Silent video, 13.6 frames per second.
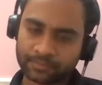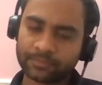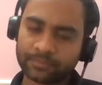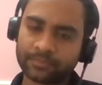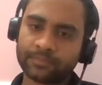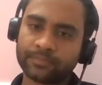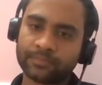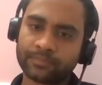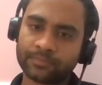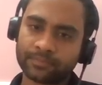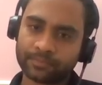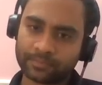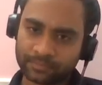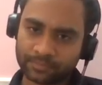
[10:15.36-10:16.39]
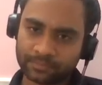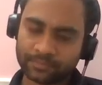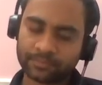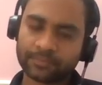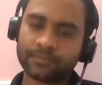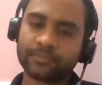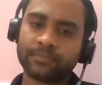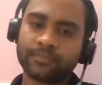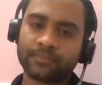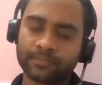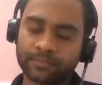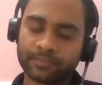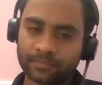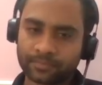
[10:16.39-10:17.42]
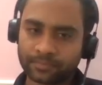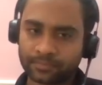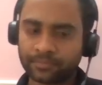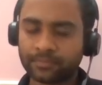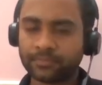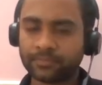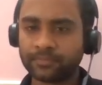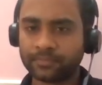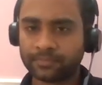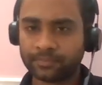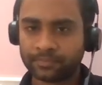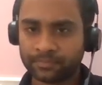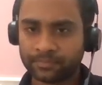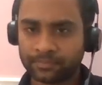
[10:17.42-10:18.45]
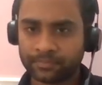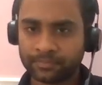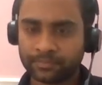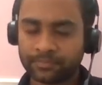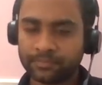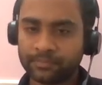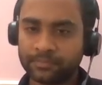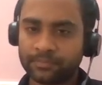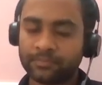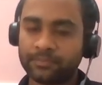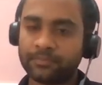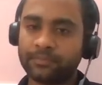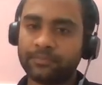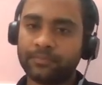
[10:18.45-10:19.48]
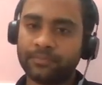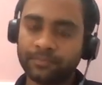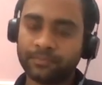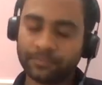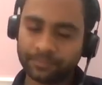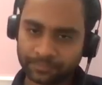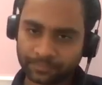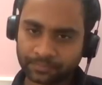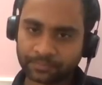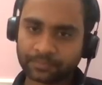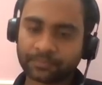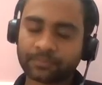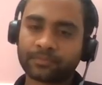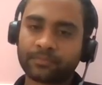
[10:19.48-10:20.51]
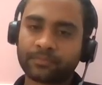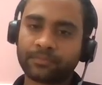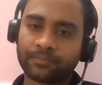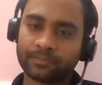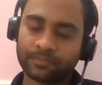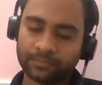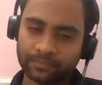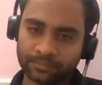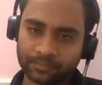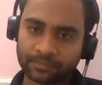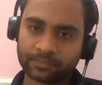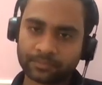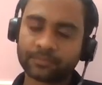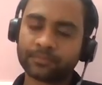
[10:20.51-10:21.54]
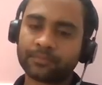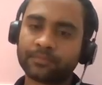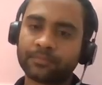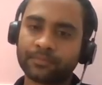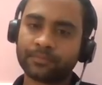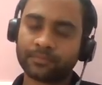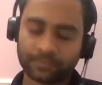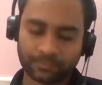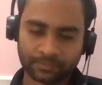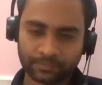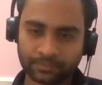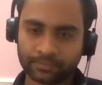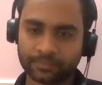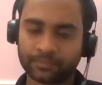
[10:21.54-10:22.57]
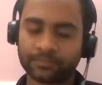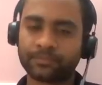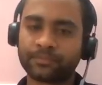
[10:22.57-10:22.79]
No words are spoken by the person on screen.